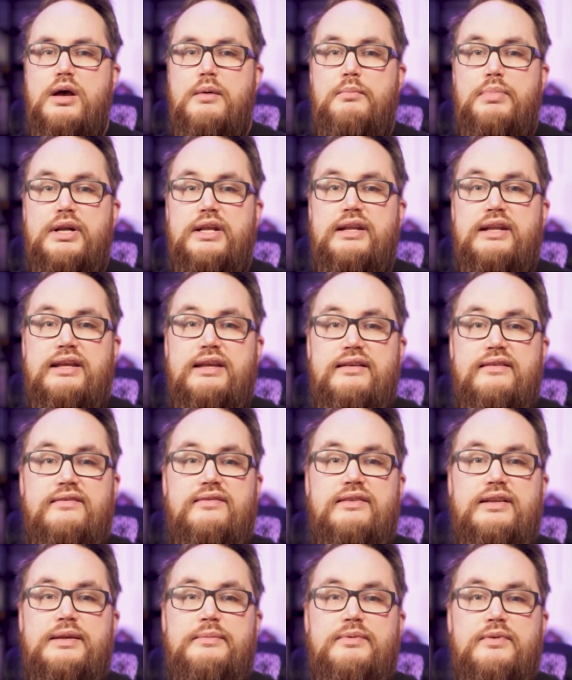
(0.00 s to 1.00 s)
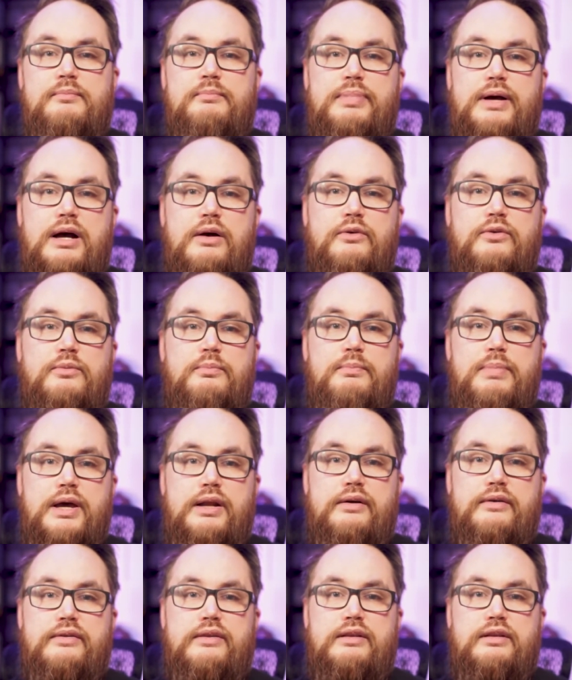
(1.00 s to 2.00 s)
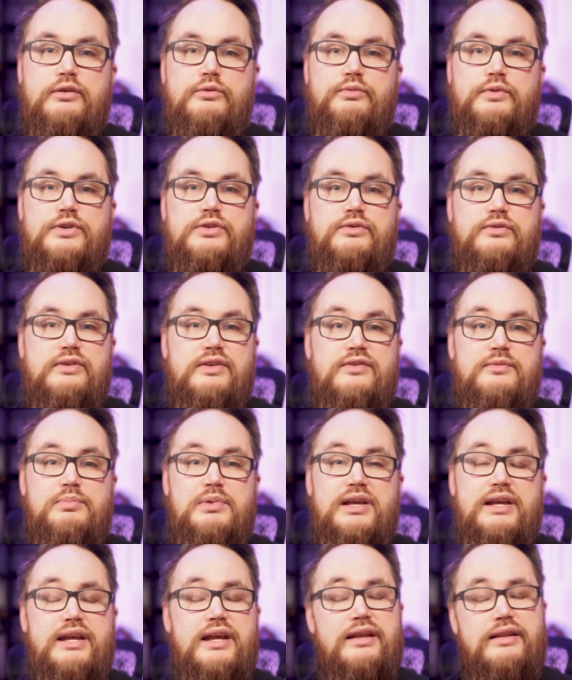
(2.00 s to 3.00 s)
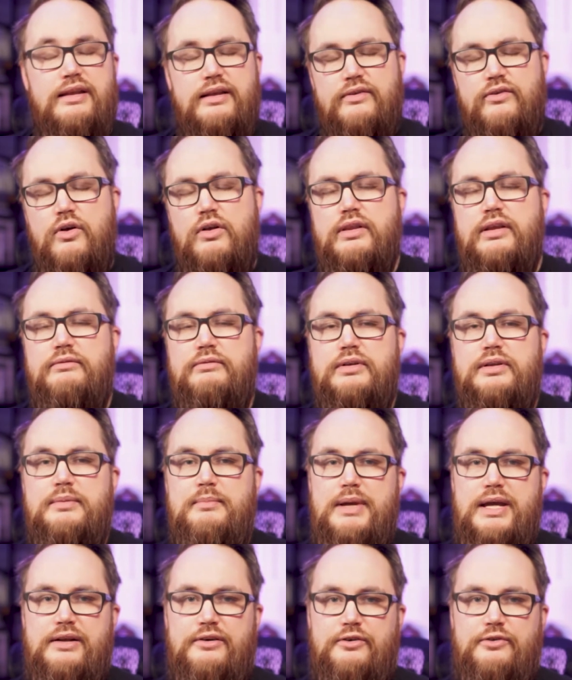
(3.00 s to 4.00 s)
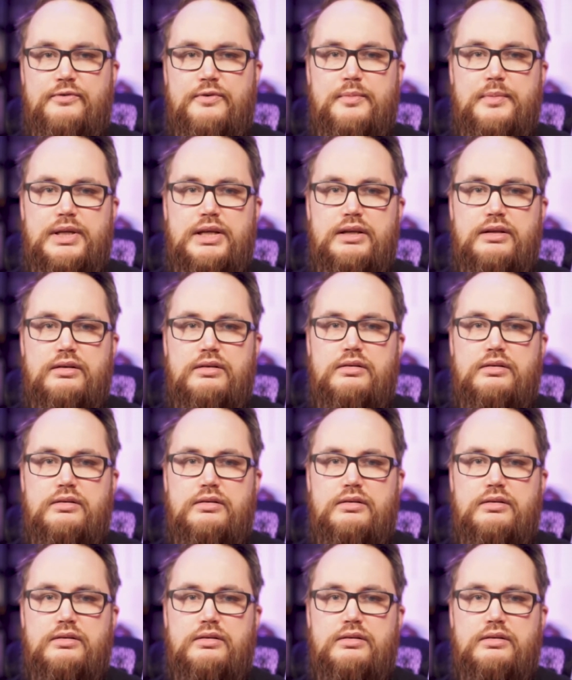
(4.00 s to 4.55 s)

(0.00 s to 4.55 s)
but it is leaps and bounds better than the original display, and that's all that really matters for me.